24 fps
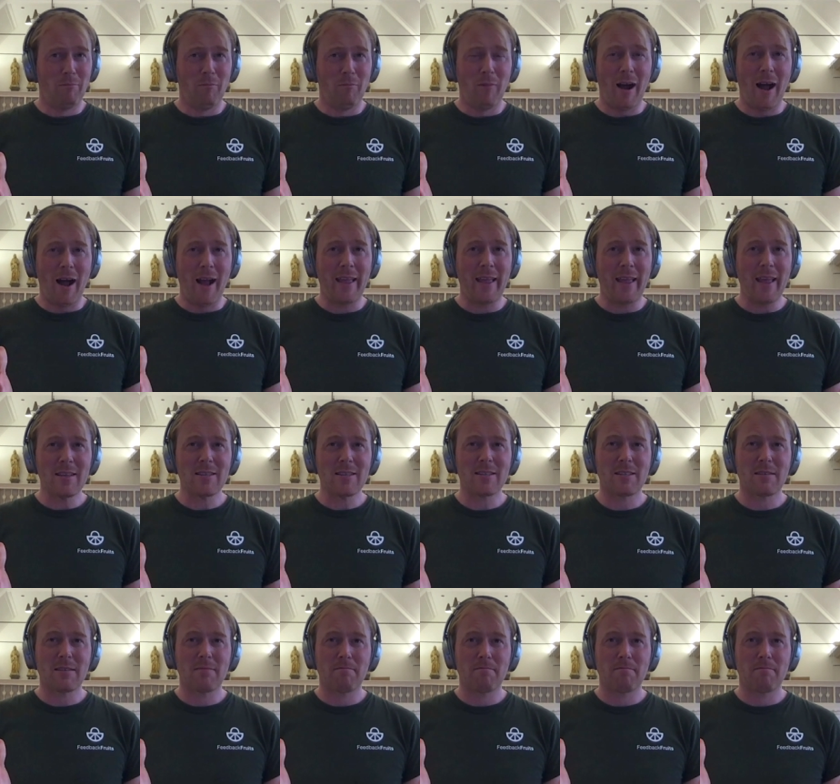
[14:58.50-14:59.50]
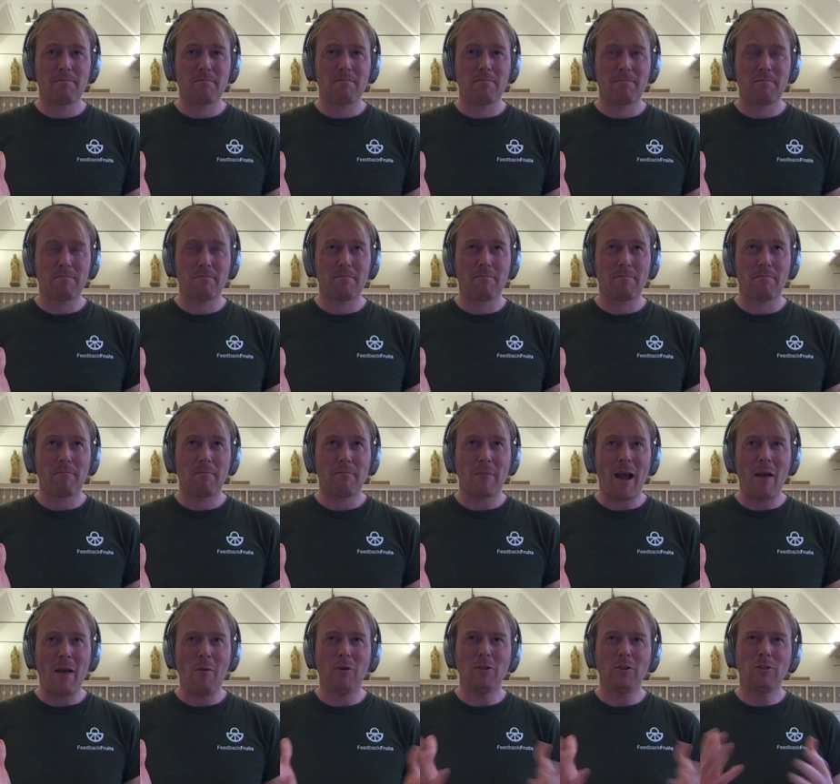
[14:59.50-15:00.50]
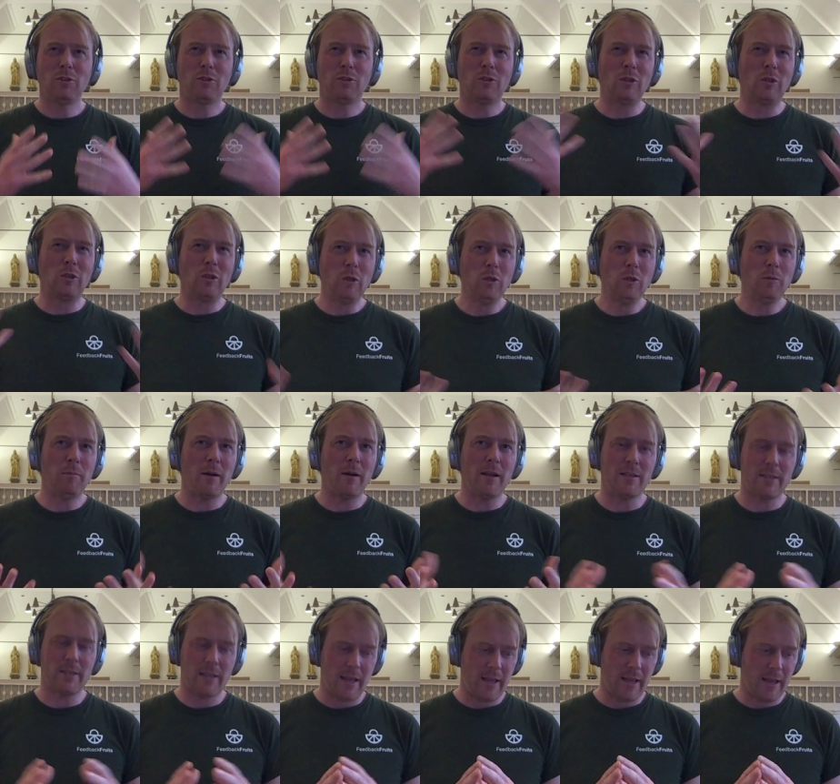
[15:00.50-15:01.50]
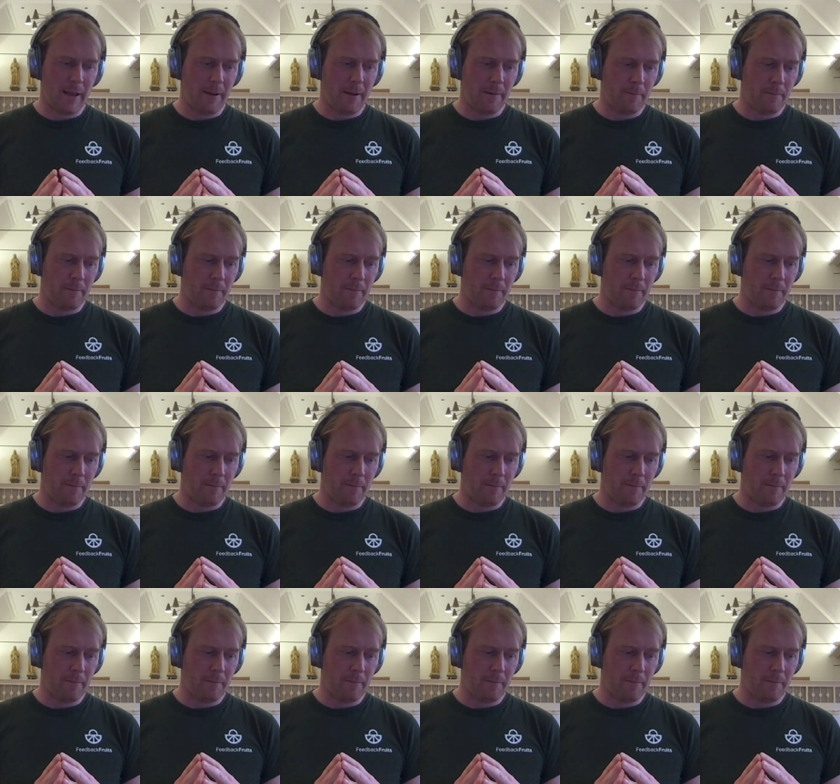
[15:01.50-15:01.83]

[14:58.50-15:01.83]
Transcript: I guess I want to conclude by saying